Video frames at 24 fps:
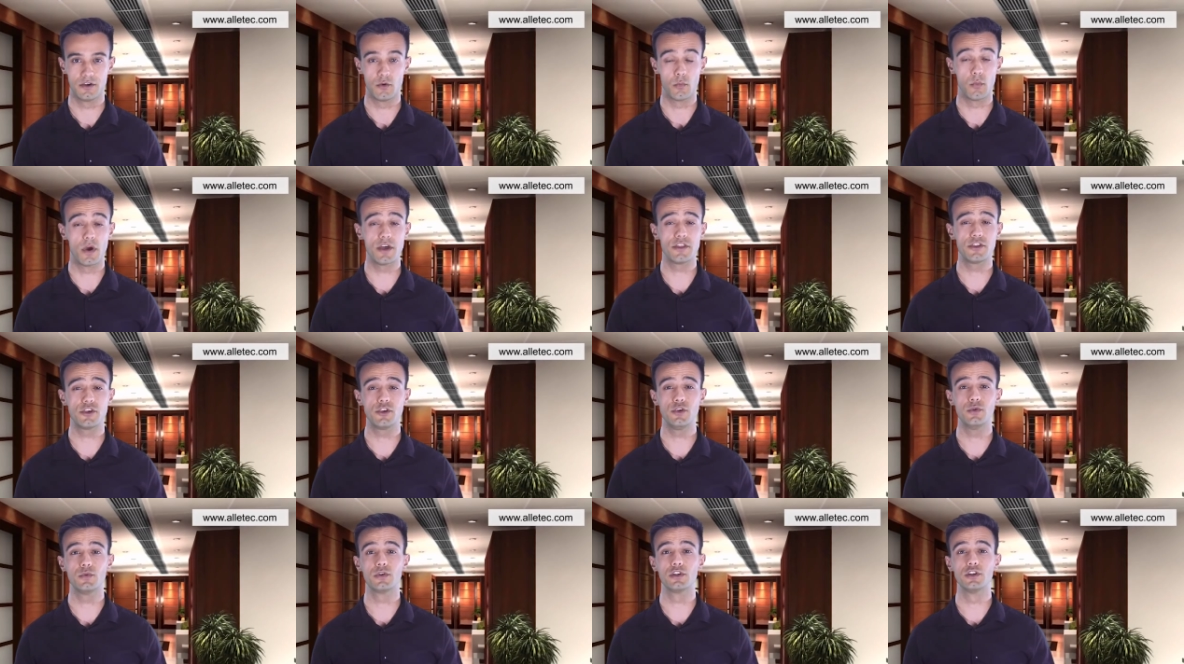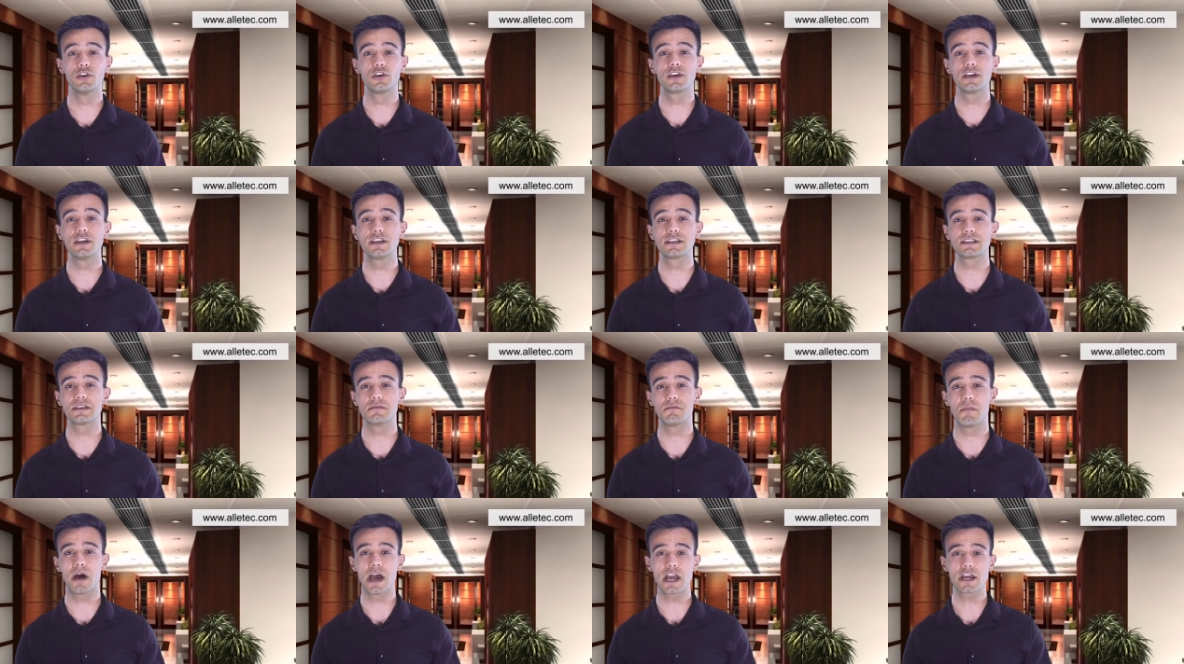Whether you are looking
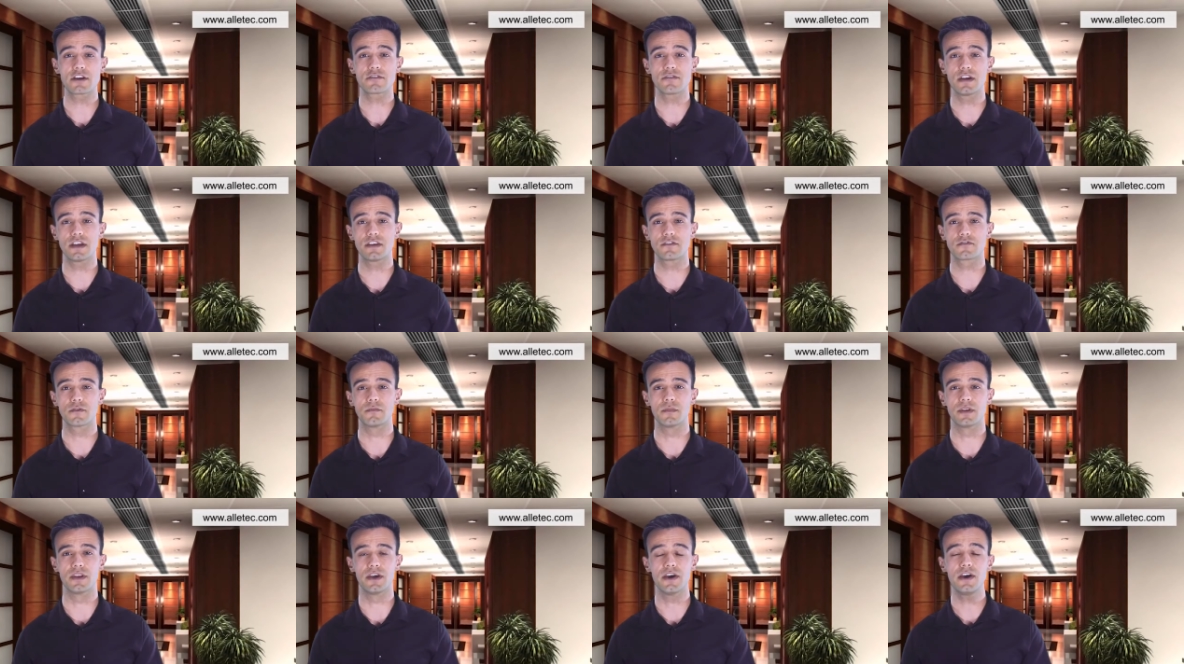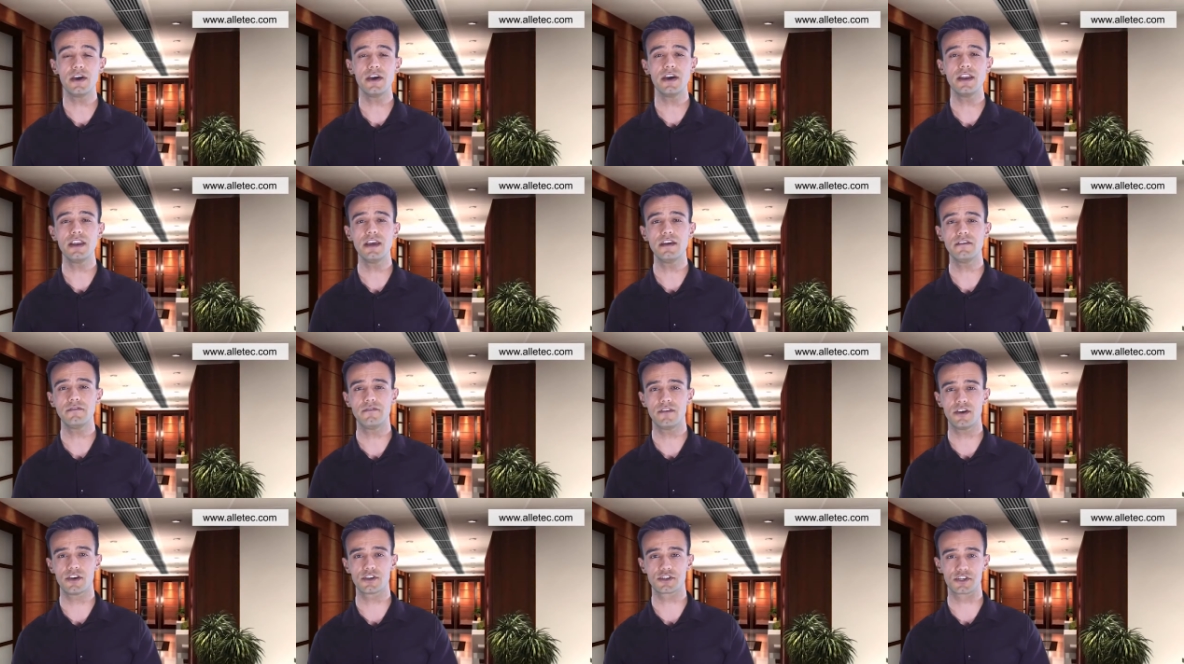to migrate from an earlier
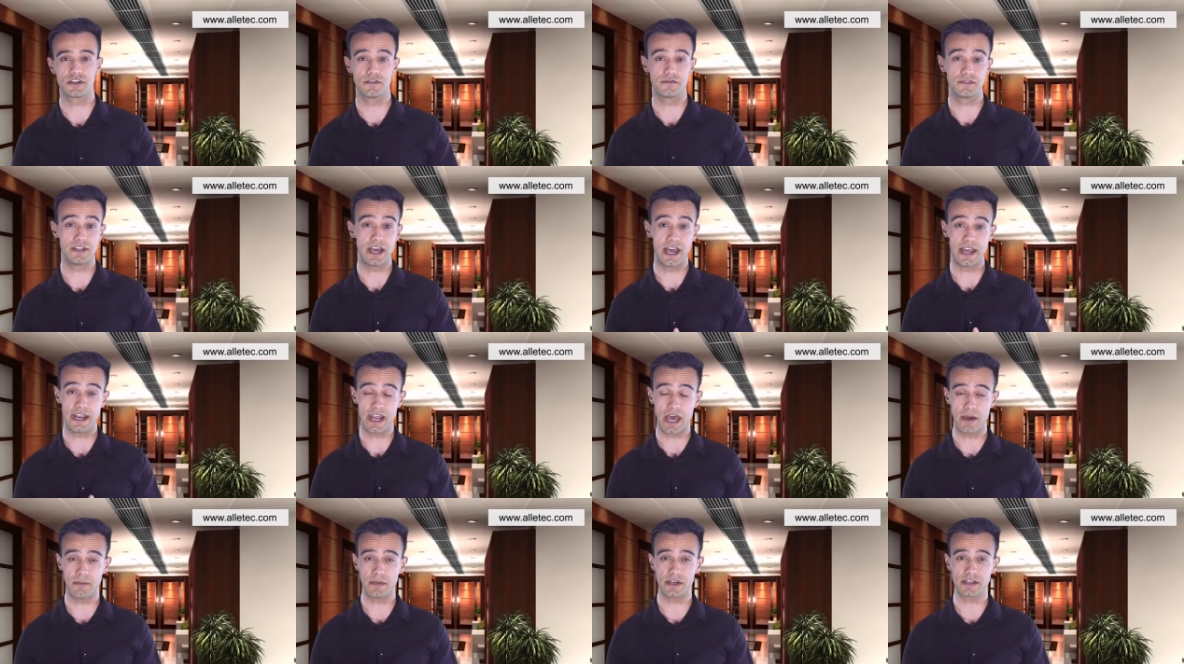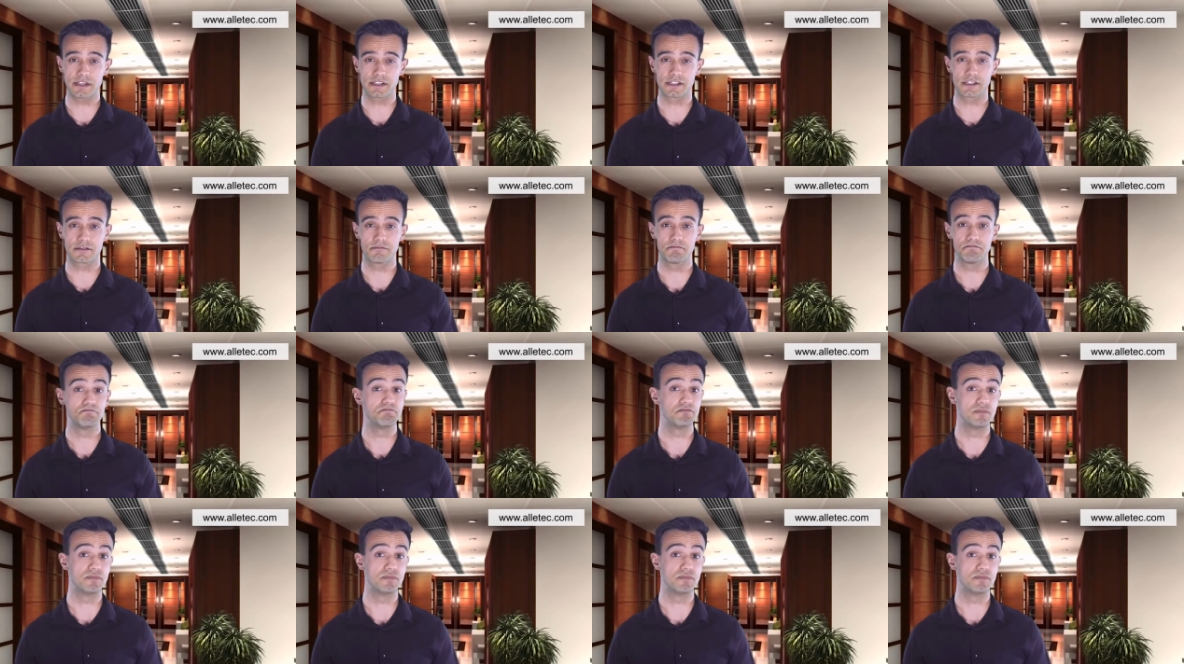version of Dynamics,